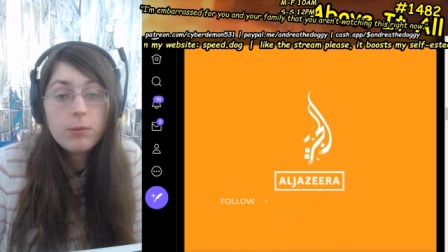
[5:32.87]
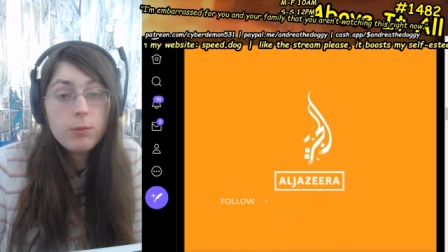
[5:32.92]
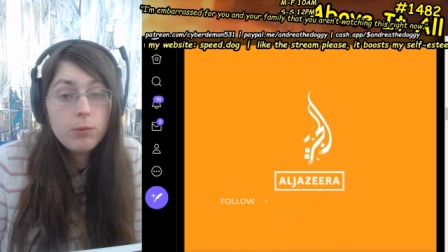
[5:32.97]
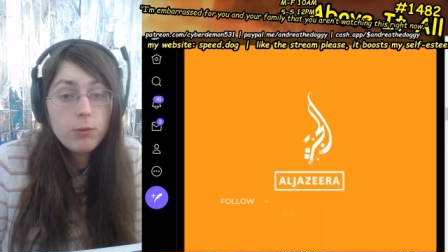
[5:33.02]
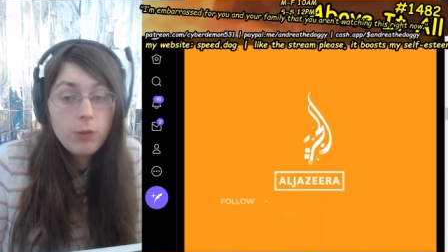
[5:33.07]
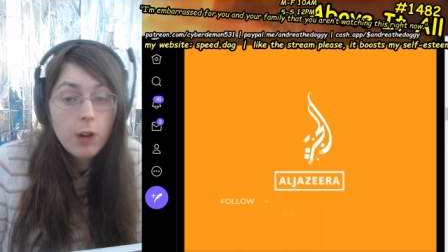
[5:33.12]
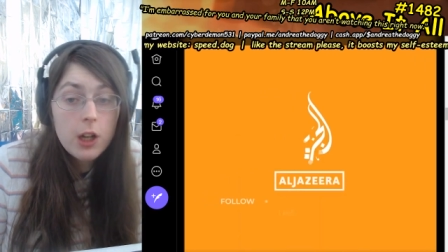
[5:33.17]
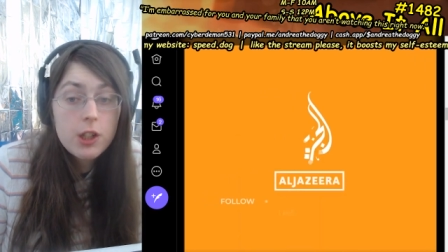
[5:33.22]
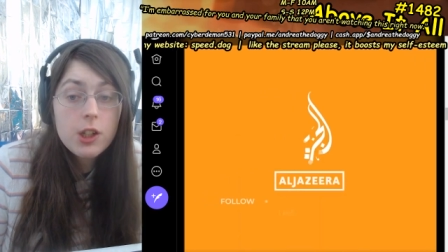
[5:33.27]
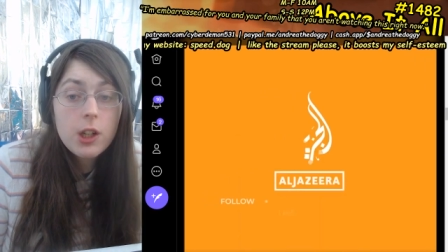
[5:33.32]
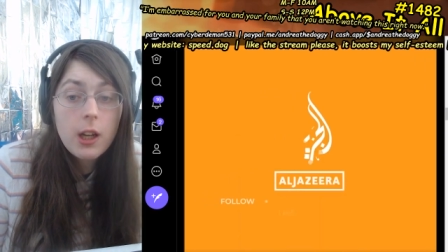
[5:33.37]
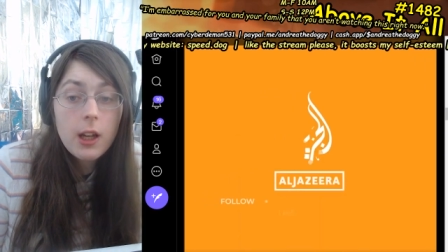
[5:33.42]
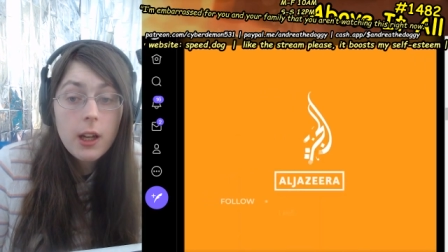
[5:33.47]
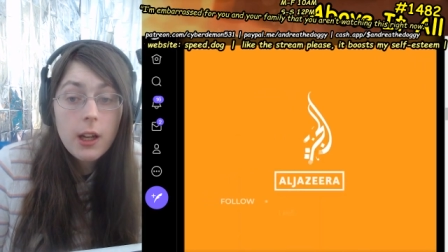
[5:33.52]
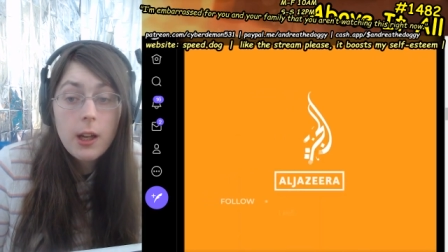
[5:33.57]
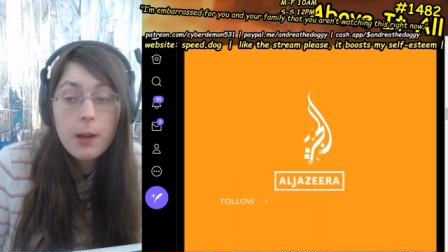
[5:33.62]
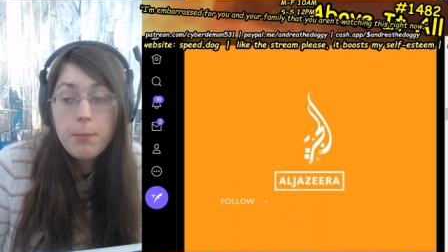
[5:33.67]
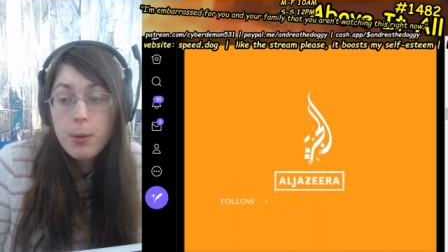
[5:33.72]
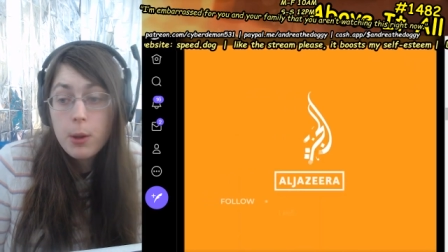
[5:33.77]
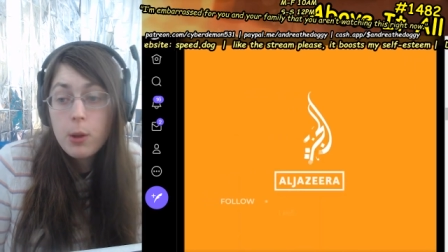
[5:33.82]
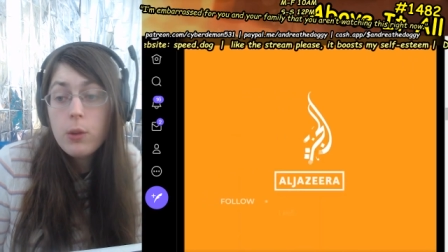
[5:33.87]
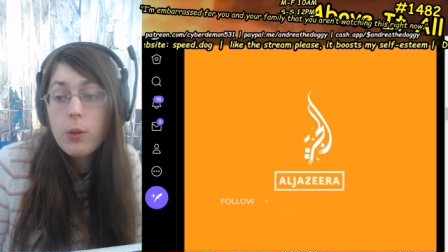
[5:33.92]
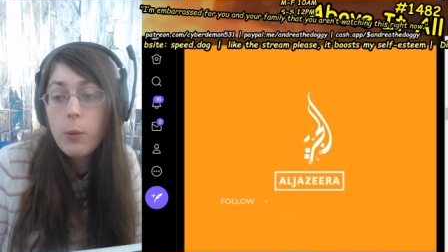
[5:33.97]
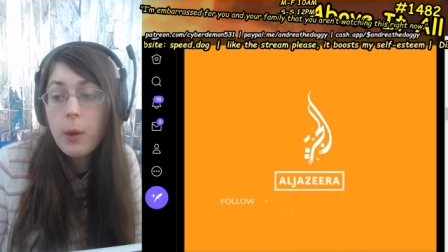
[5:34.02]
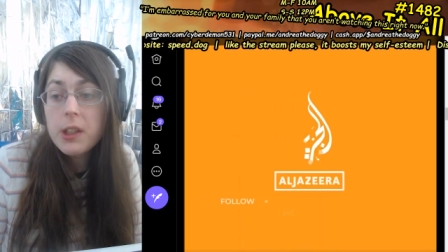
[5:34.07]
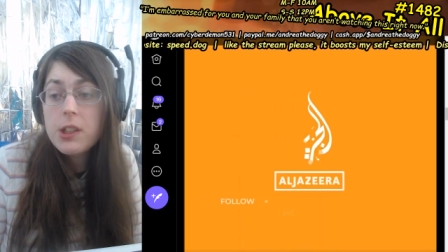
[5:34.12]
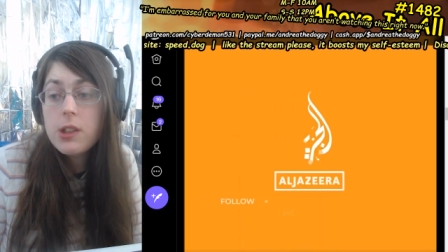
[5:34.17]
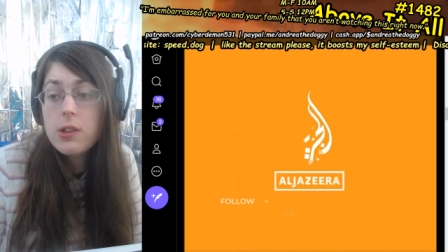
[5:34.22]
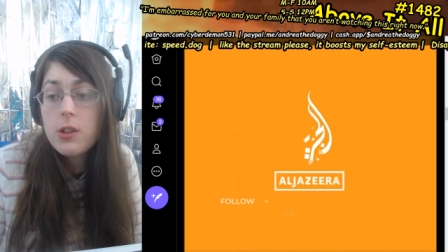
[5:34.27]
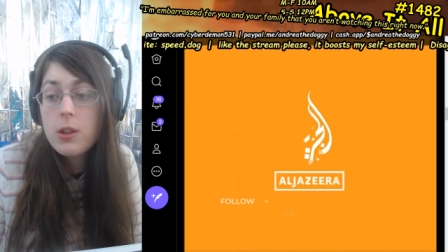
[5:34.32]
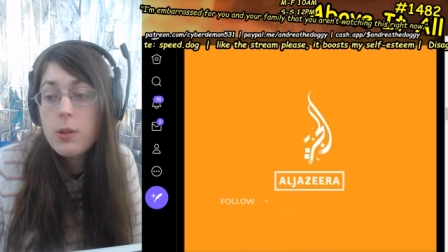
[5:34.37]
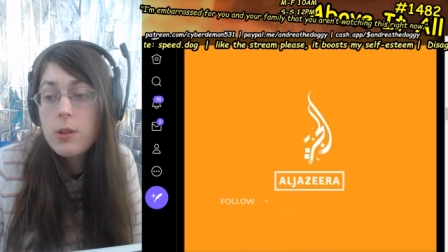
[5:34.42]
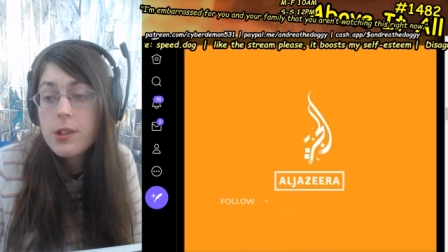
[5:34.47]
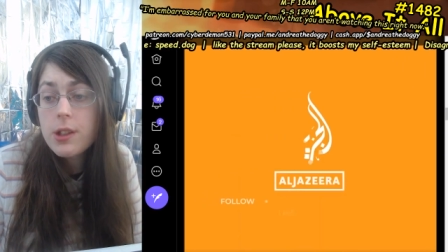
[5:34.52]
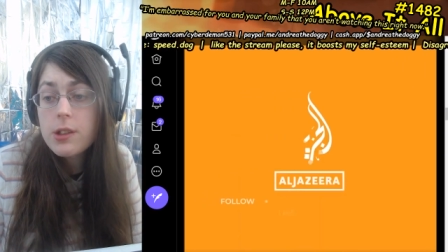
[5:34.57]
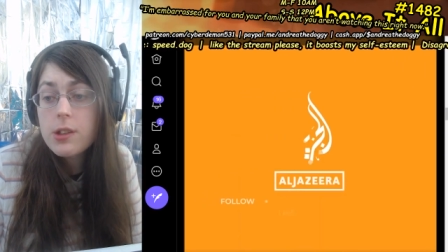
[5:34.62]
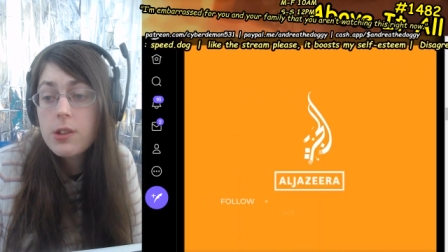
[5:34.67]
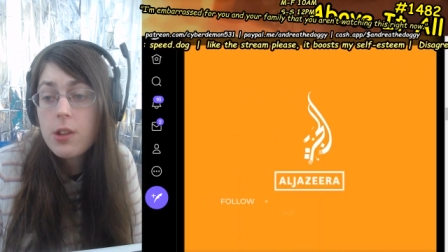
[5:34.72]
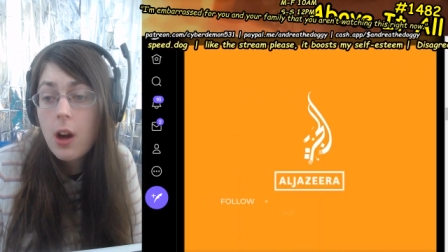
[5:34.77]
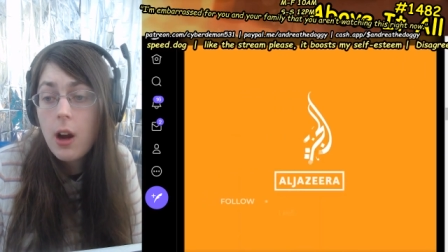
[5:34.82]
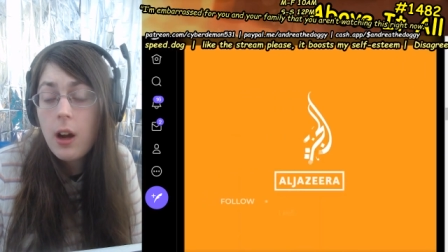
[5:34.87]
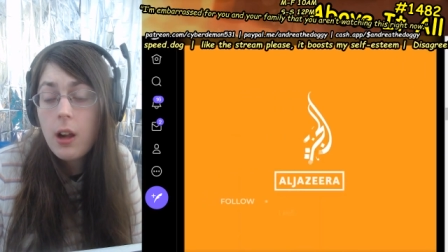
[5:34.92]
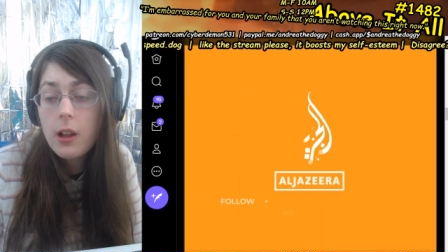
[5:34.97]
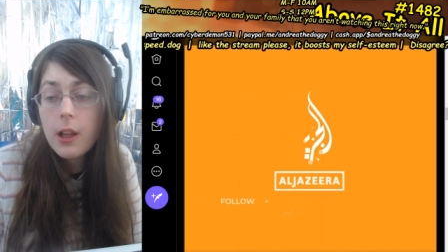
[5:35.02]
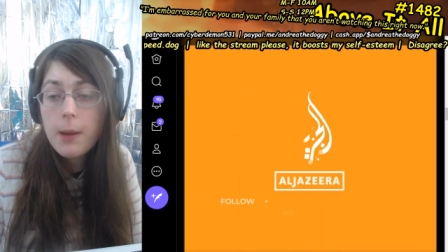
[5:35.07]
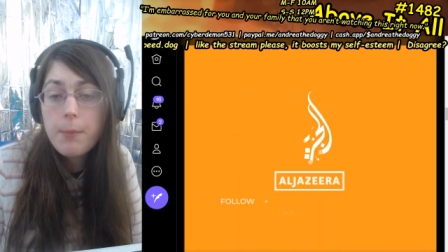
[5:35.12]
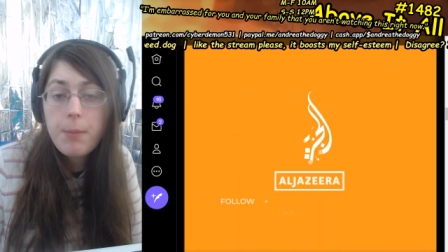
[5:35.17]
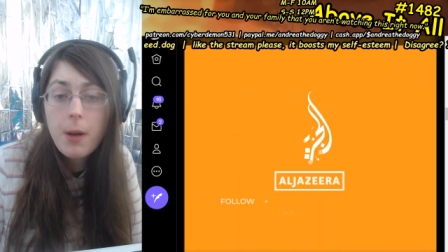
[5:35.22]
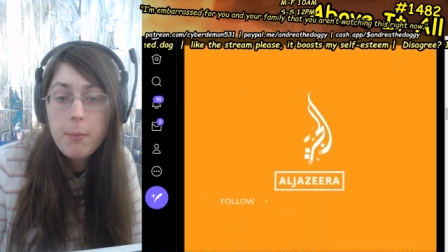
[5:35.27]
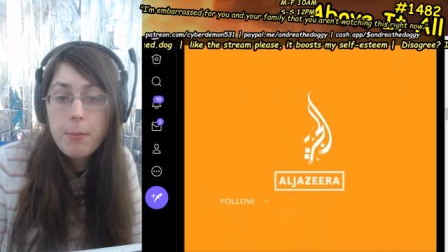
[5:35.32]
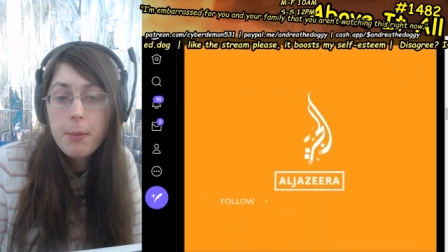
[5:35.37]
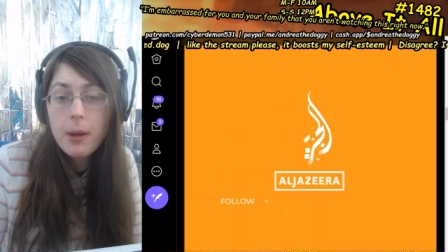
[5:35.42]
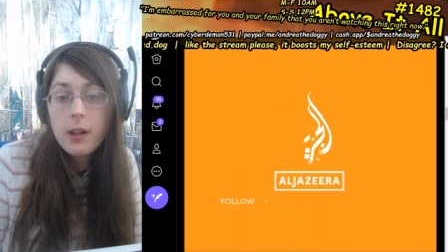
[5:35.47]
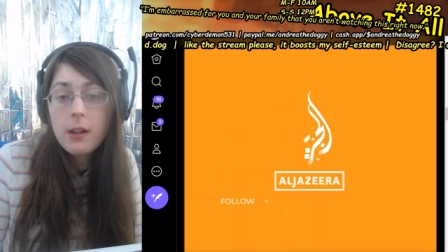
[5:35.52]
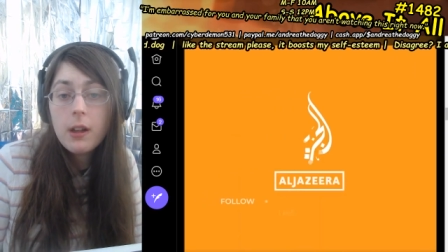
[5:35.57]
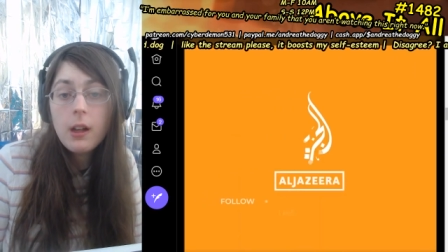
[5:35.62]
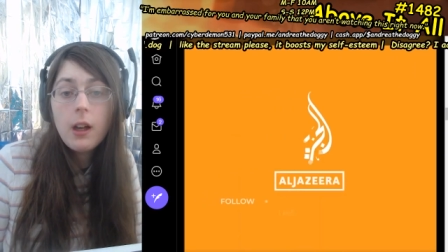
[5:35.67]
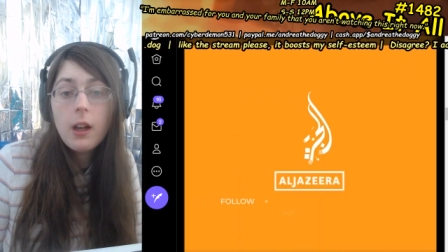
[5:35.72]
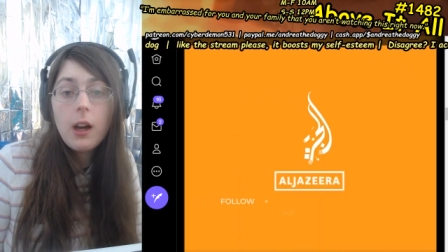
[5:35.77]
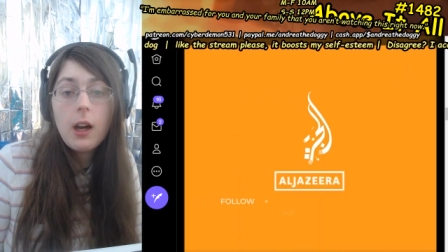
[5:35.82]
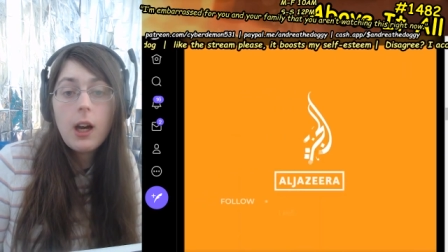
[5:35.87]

Russia and Putin want to do is install a puppet